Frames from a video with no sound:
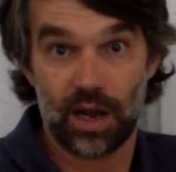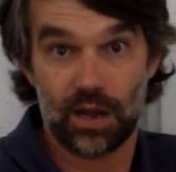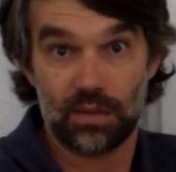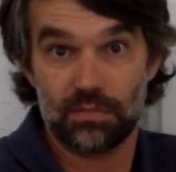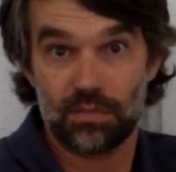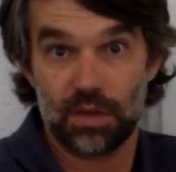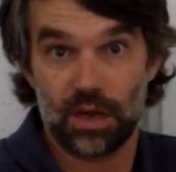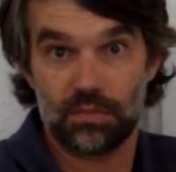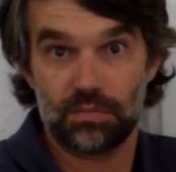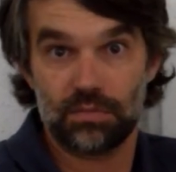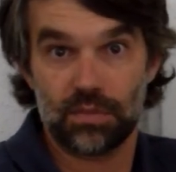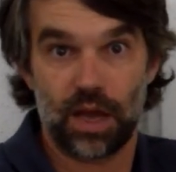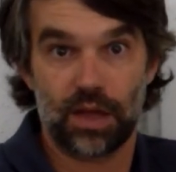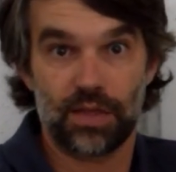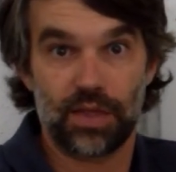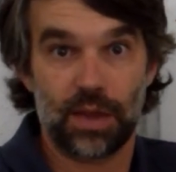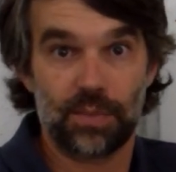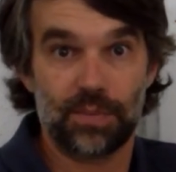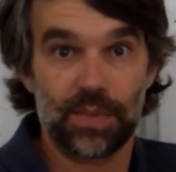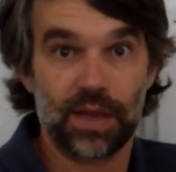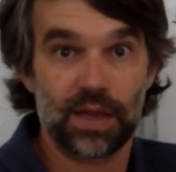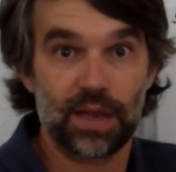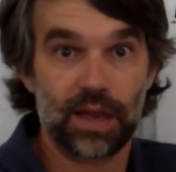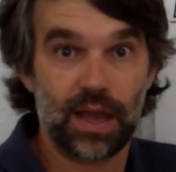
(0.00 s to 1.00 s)
I'm, I'm not
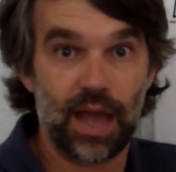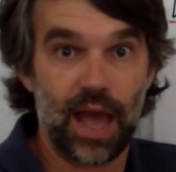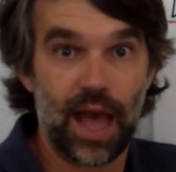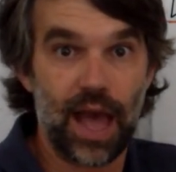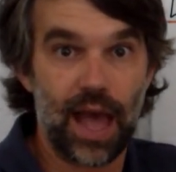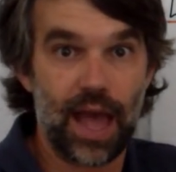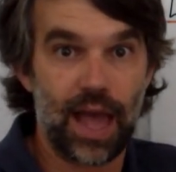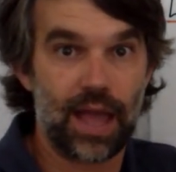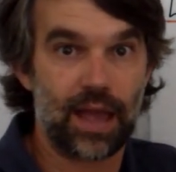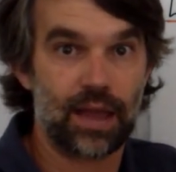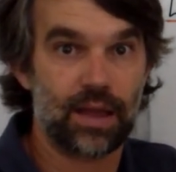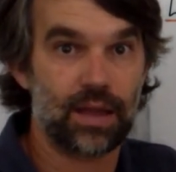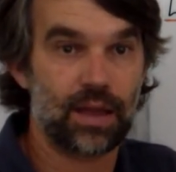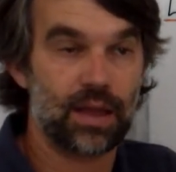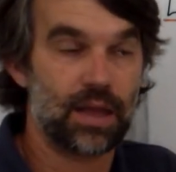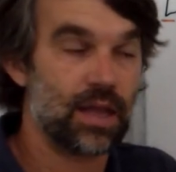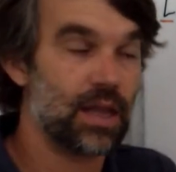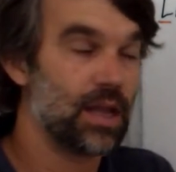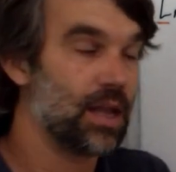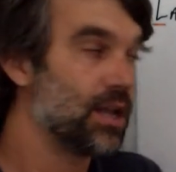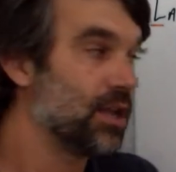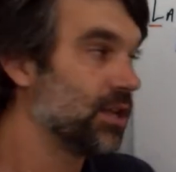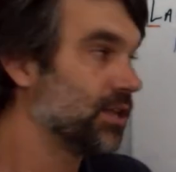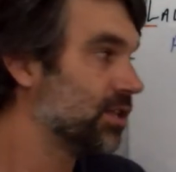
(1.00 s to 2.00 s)
that big a guy.
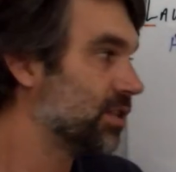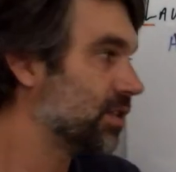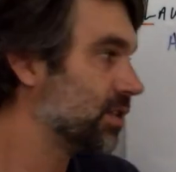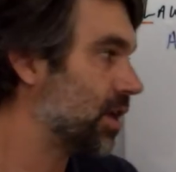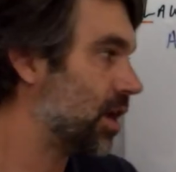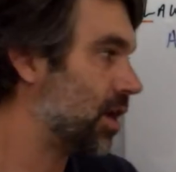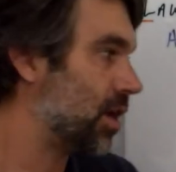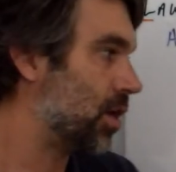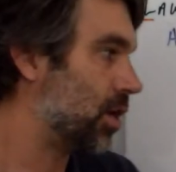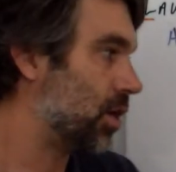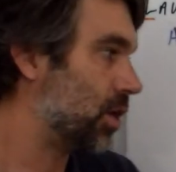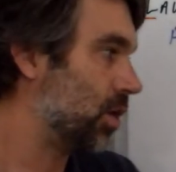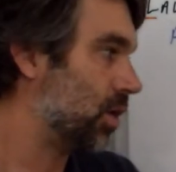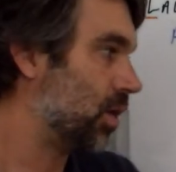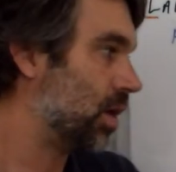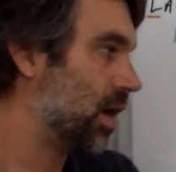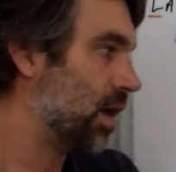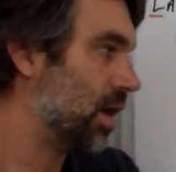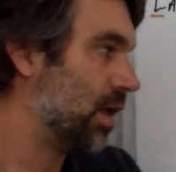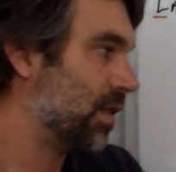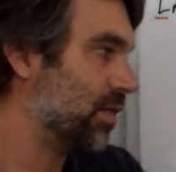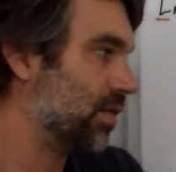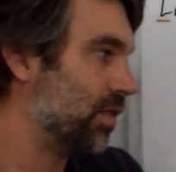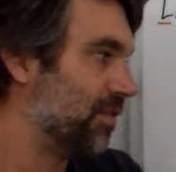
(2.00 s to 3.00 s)

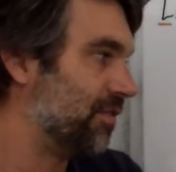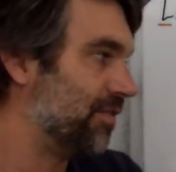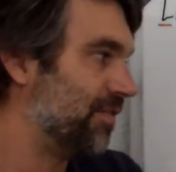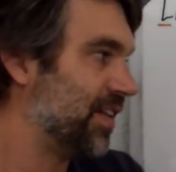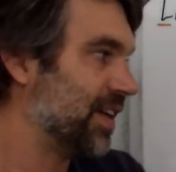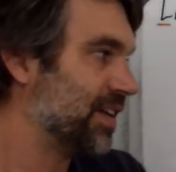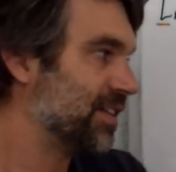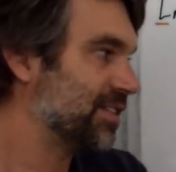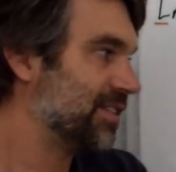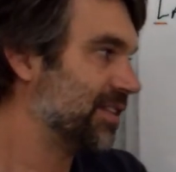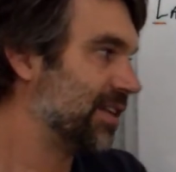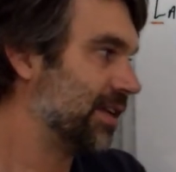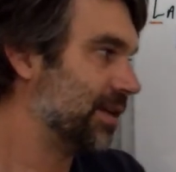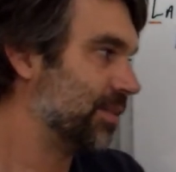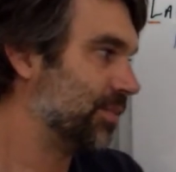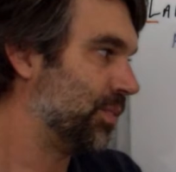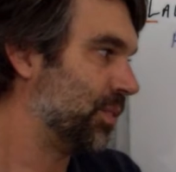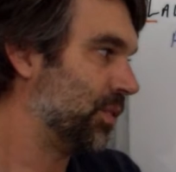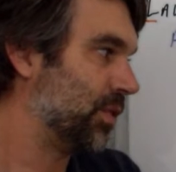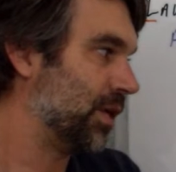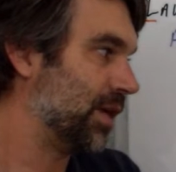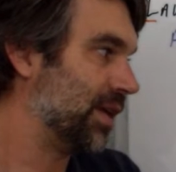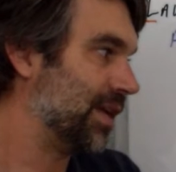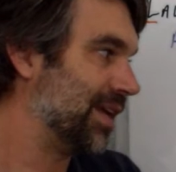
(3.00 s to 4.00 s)
So the fixed
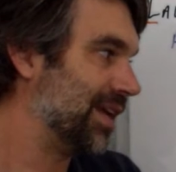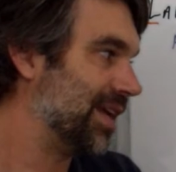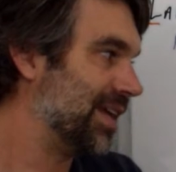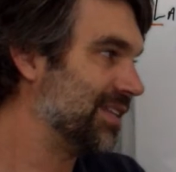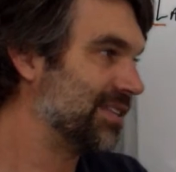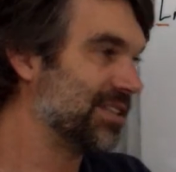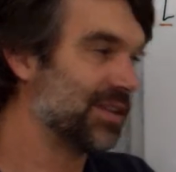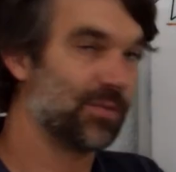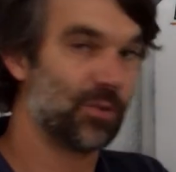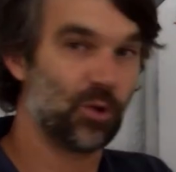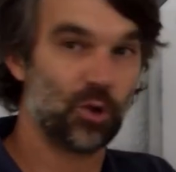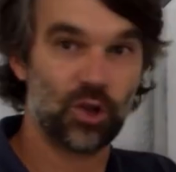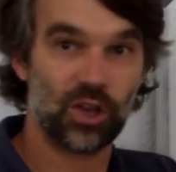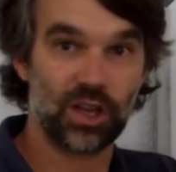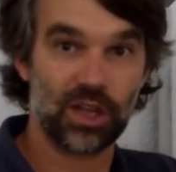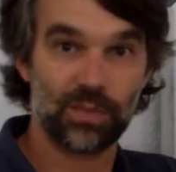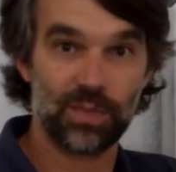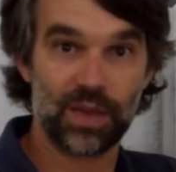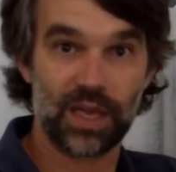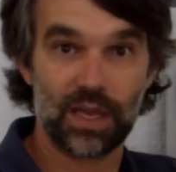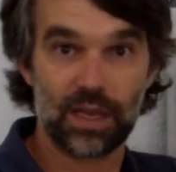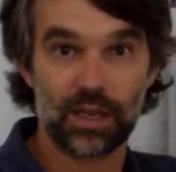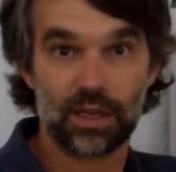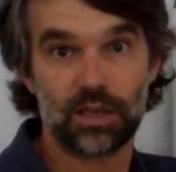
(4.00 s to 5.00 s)
input isn't really
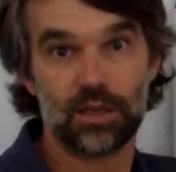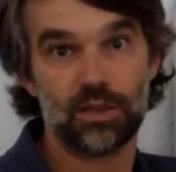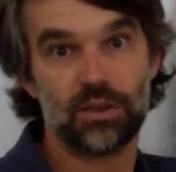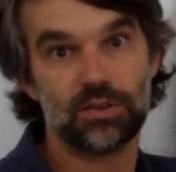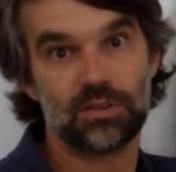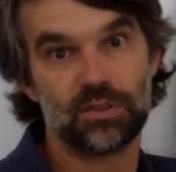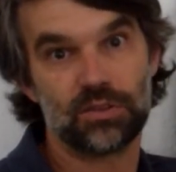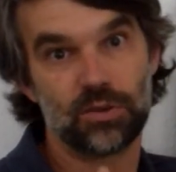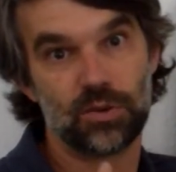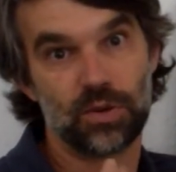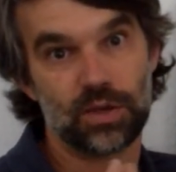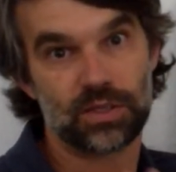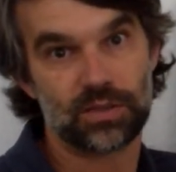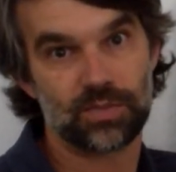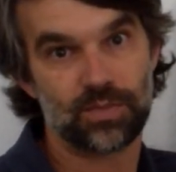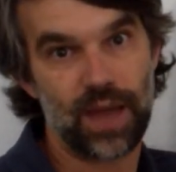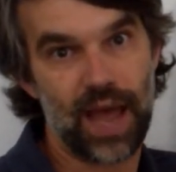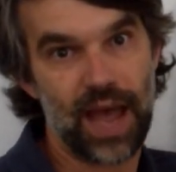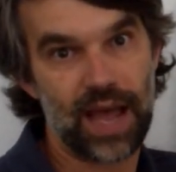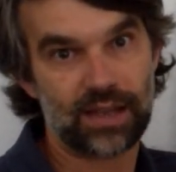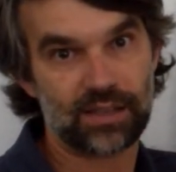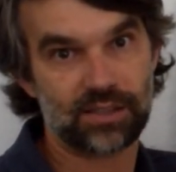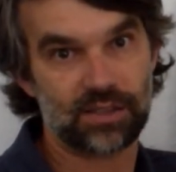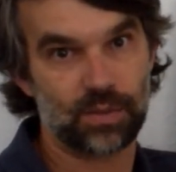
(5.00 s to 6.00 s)
being used to its
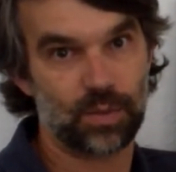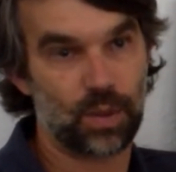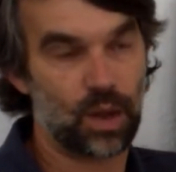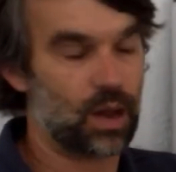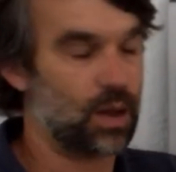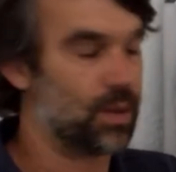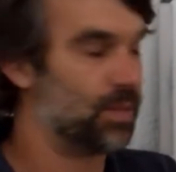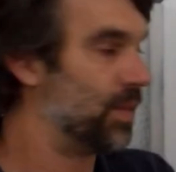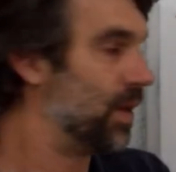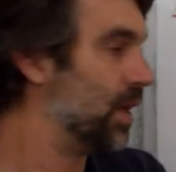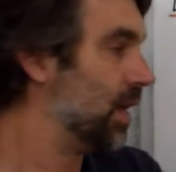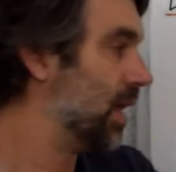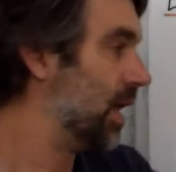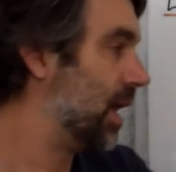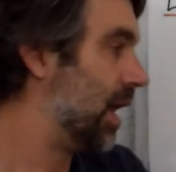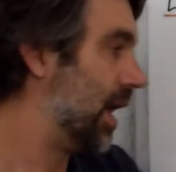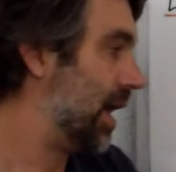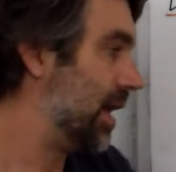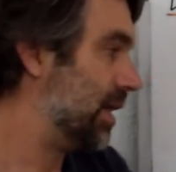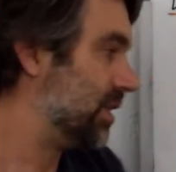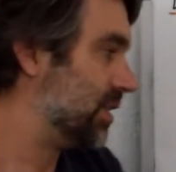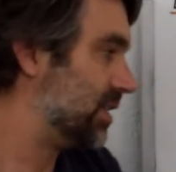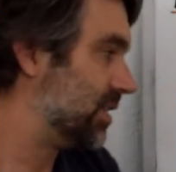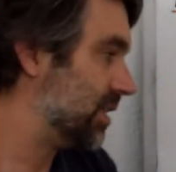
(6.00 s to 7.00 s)
maximum
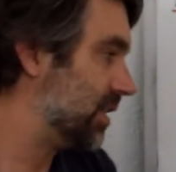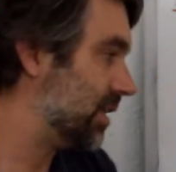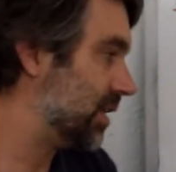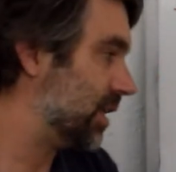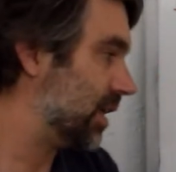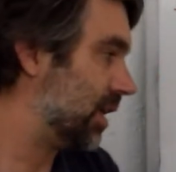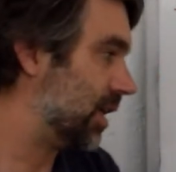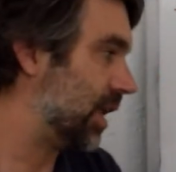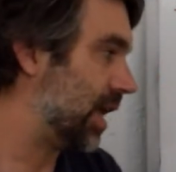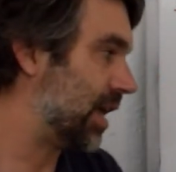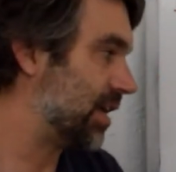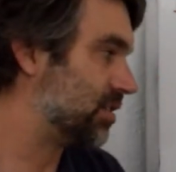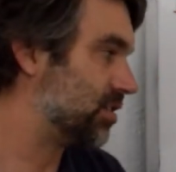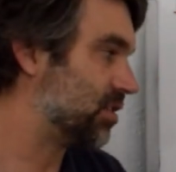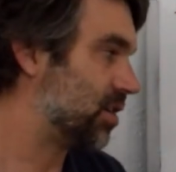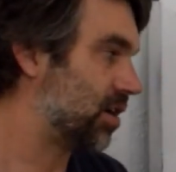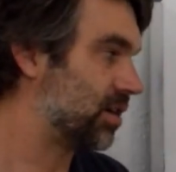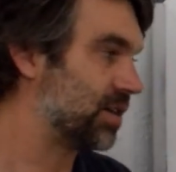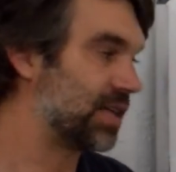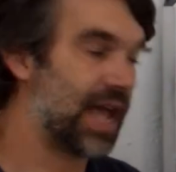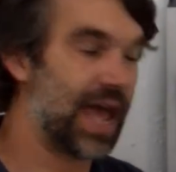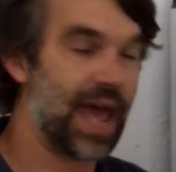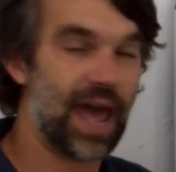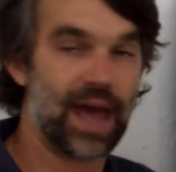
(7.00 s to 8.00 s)
until I
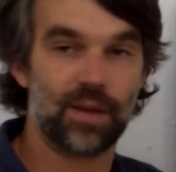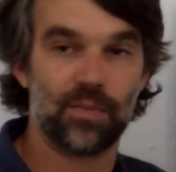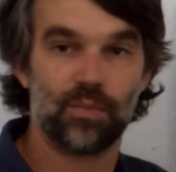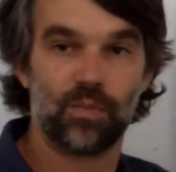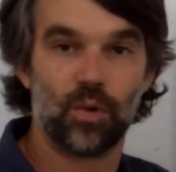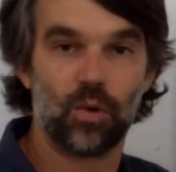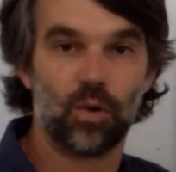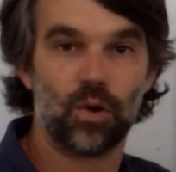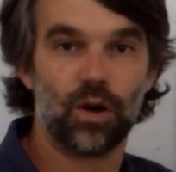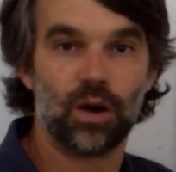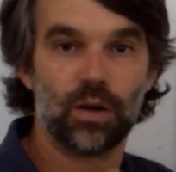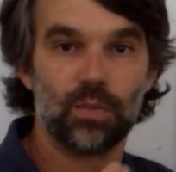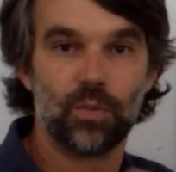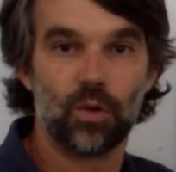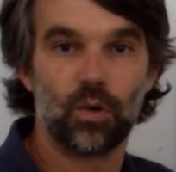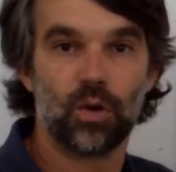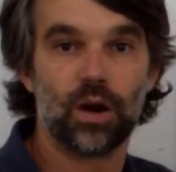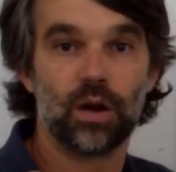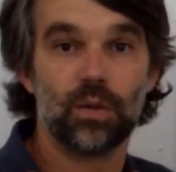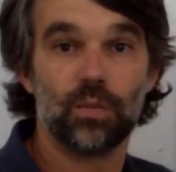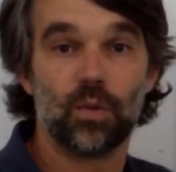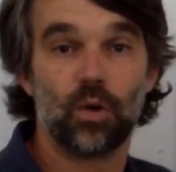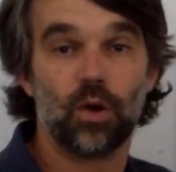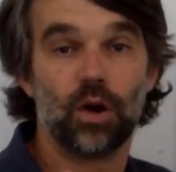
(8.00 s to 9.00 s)
start to add more and
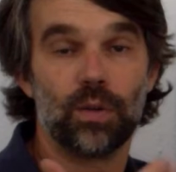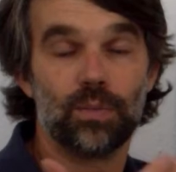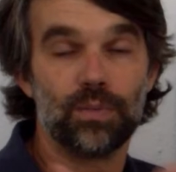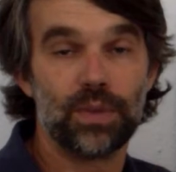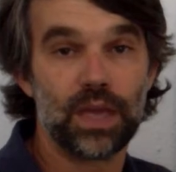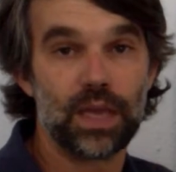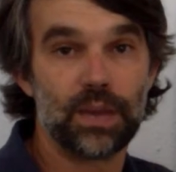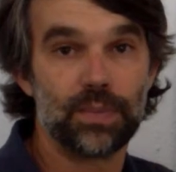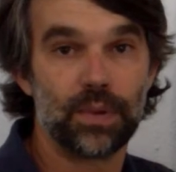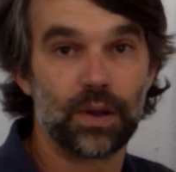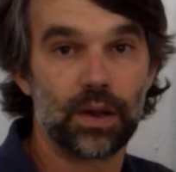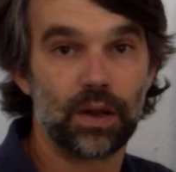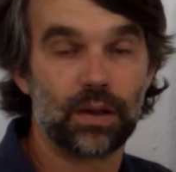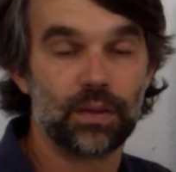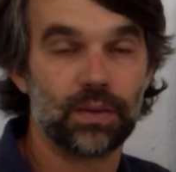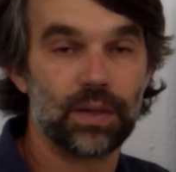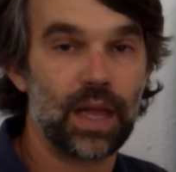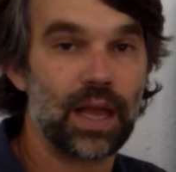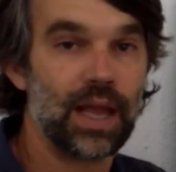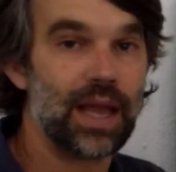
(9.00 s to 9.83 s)
more and more people.